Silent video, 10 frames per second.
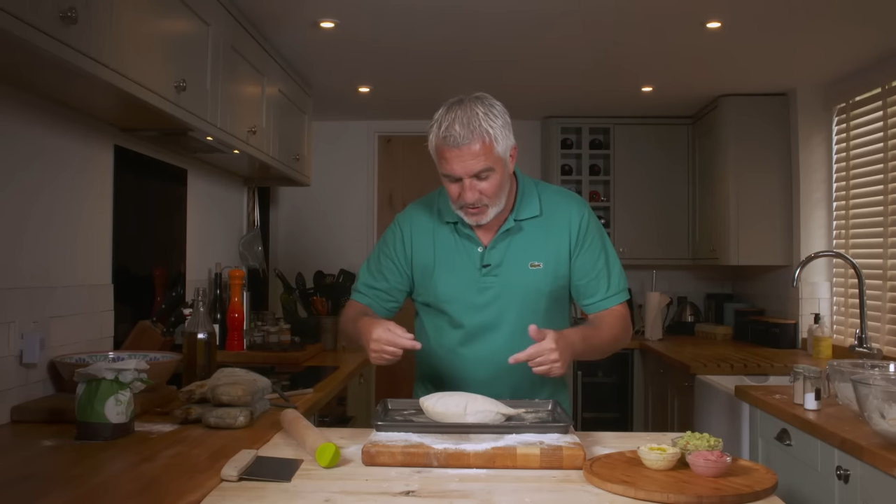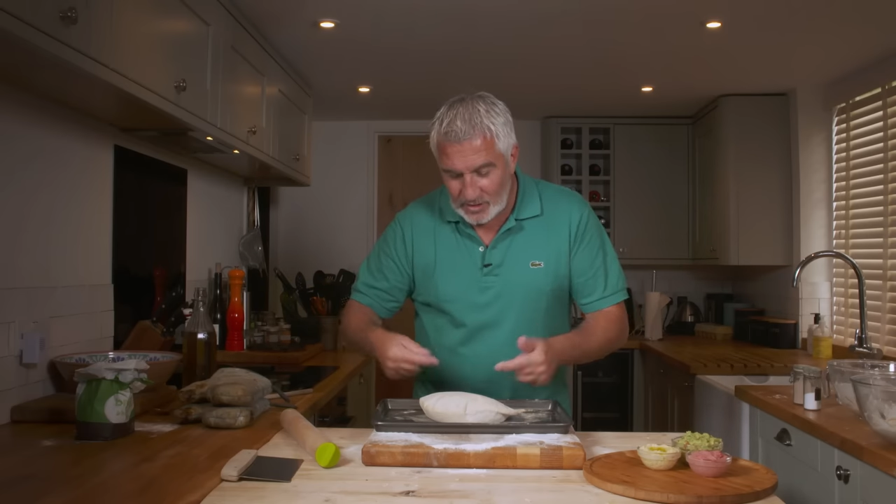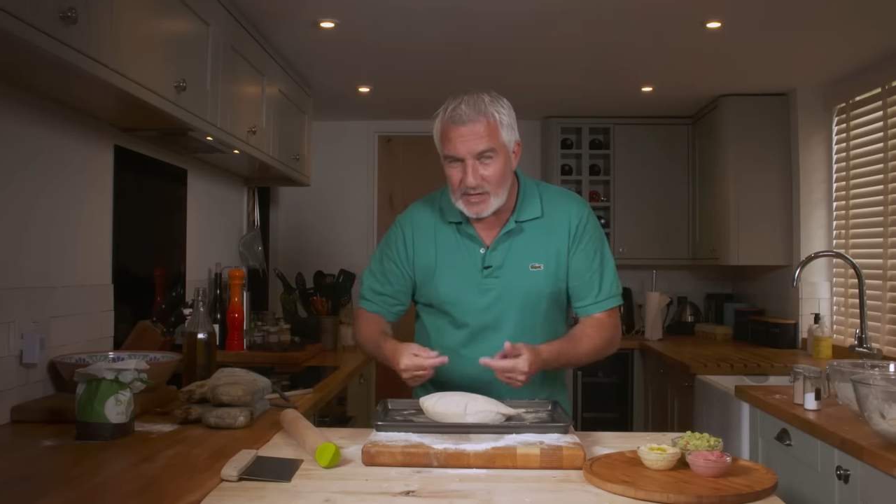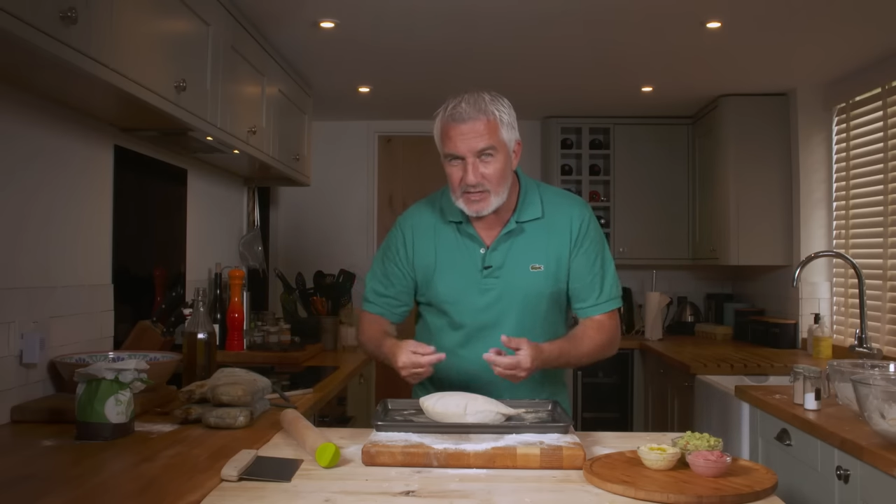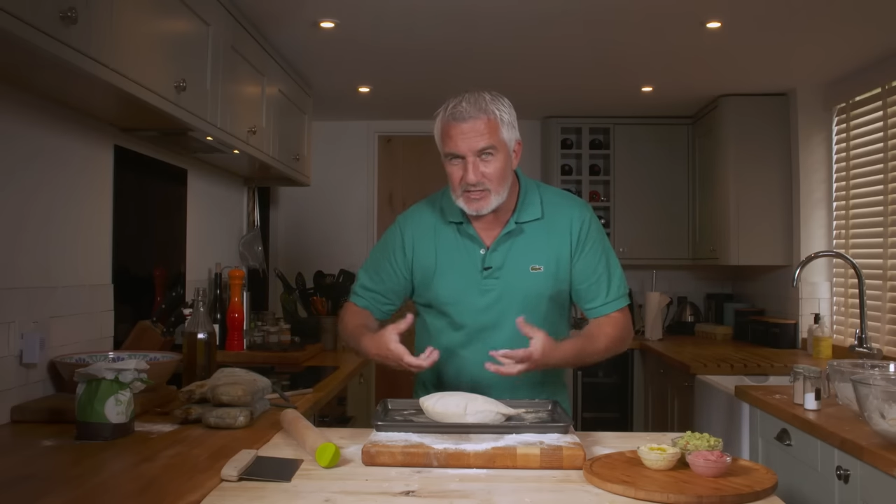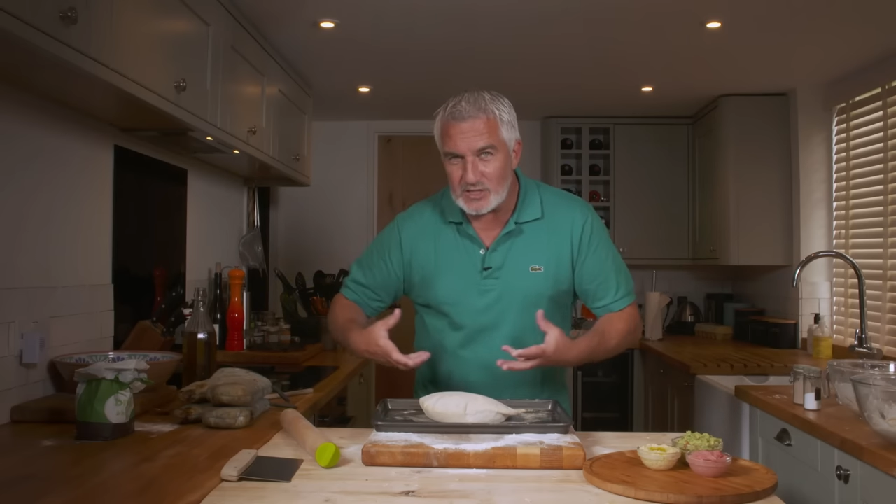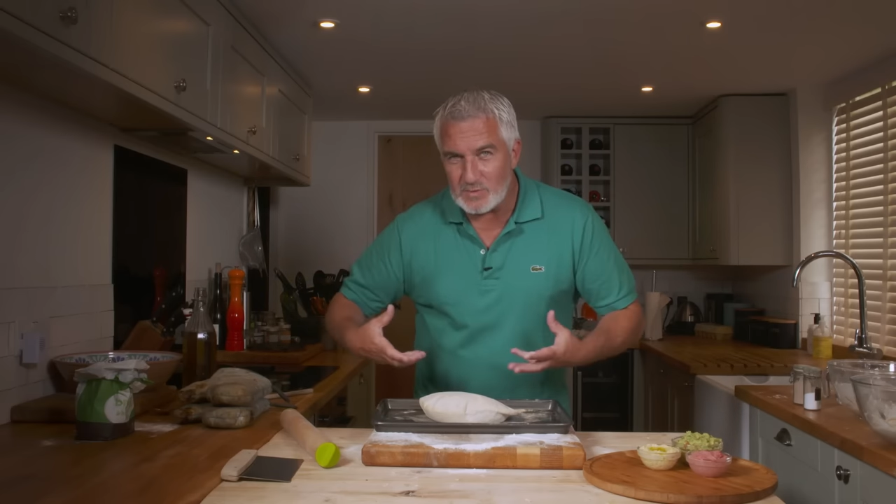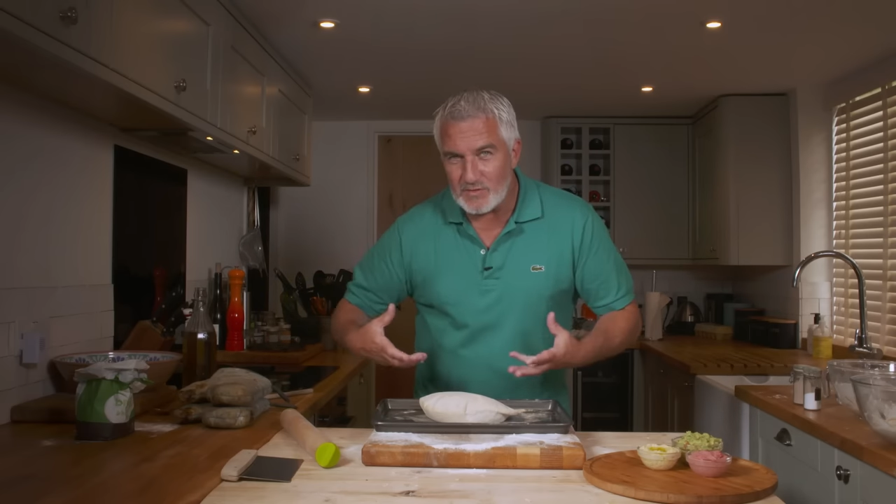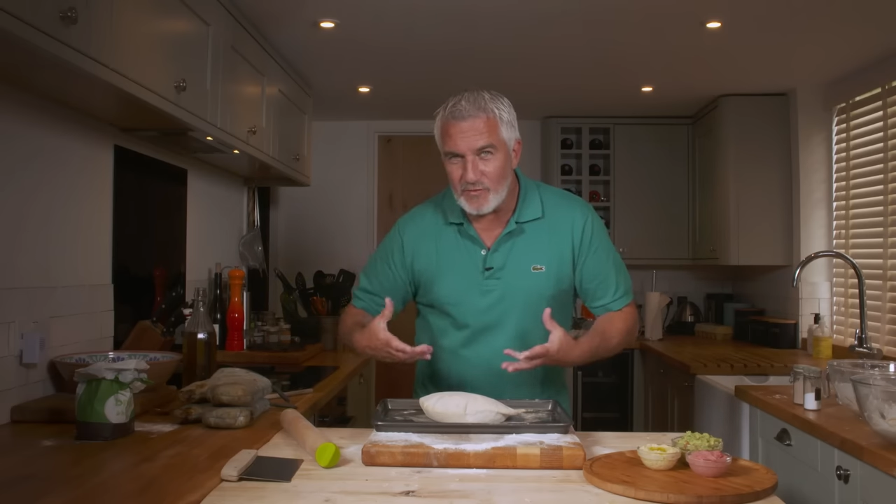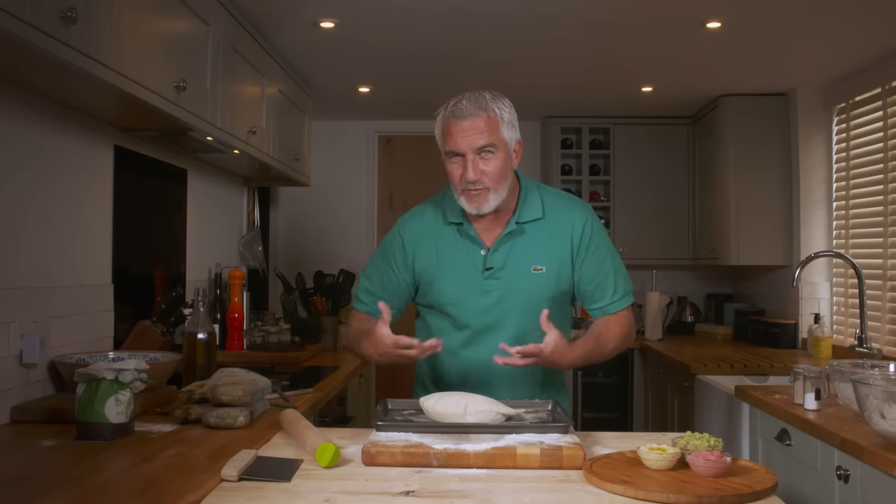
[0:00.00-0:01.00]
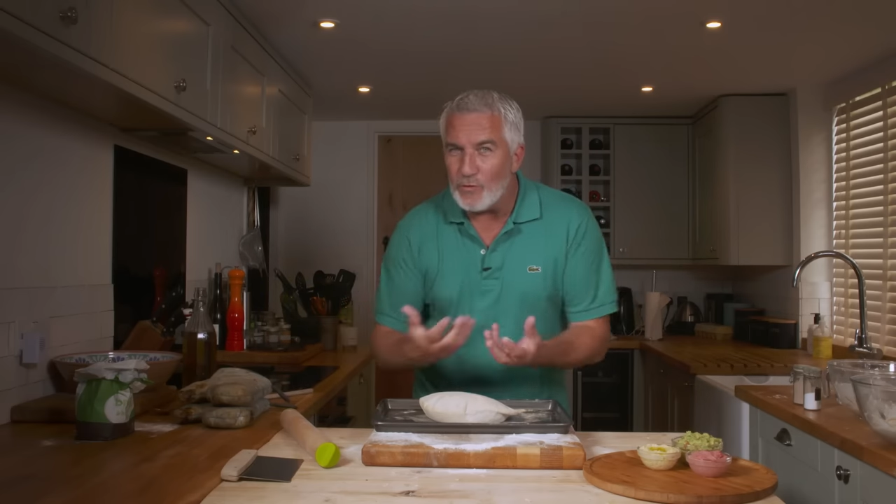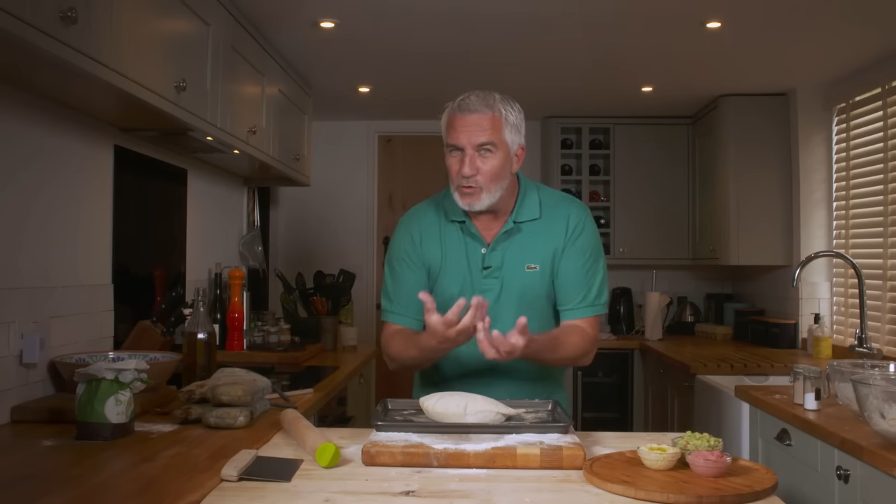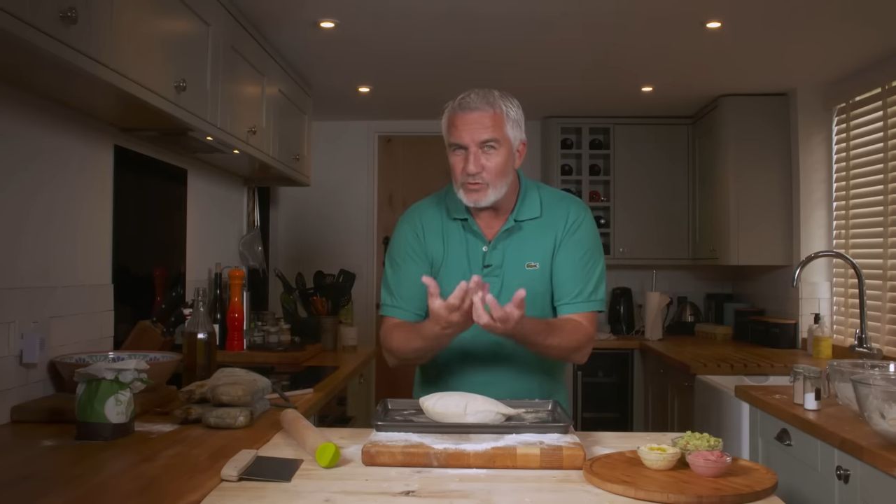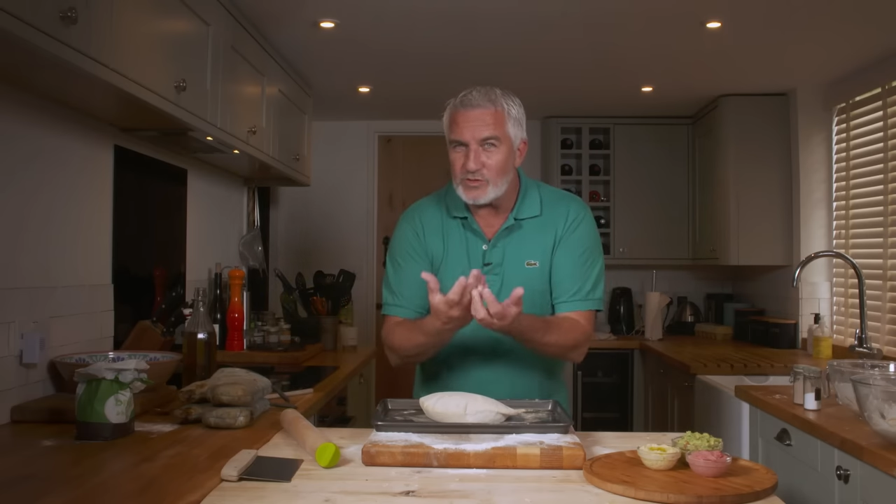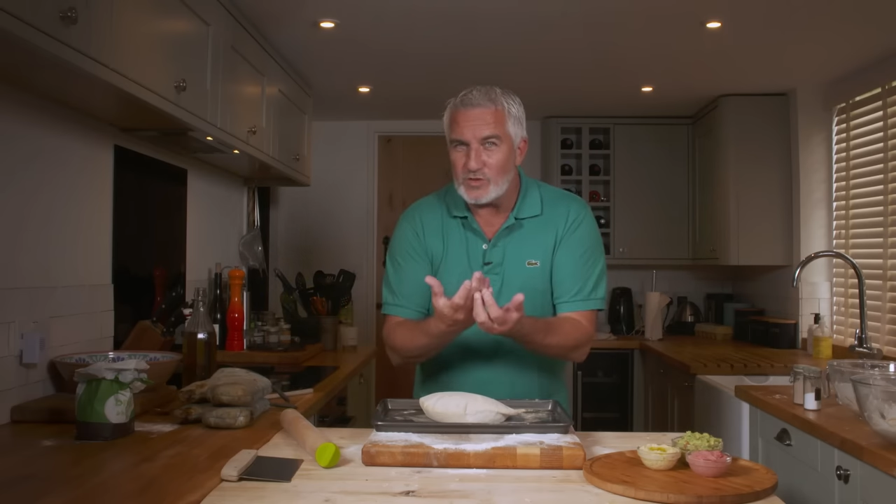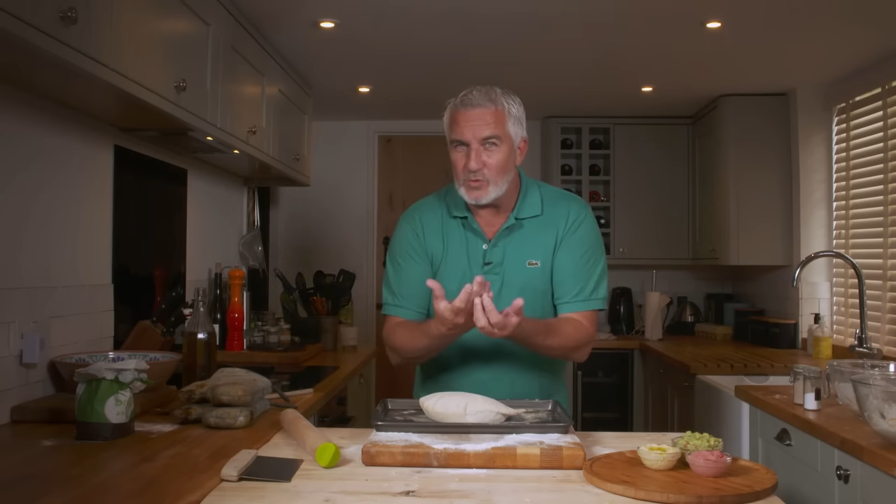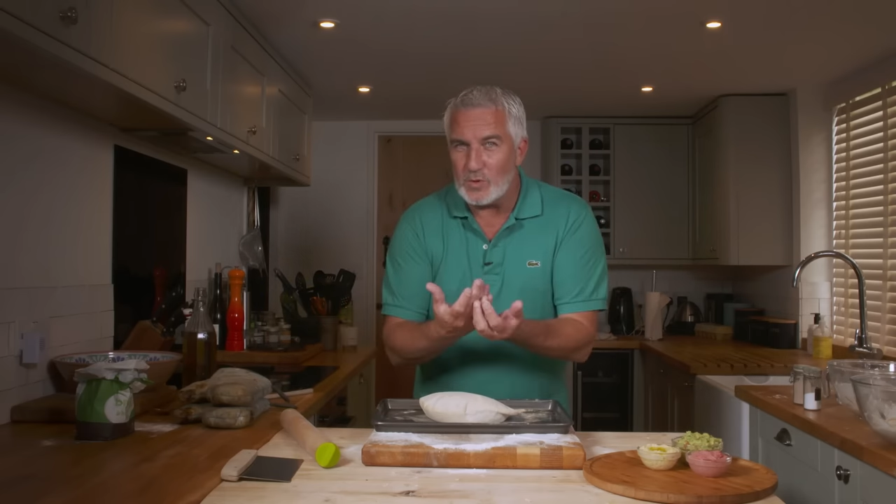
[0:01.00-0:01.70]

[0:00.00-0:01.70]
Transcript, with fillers: The yeast has been forced to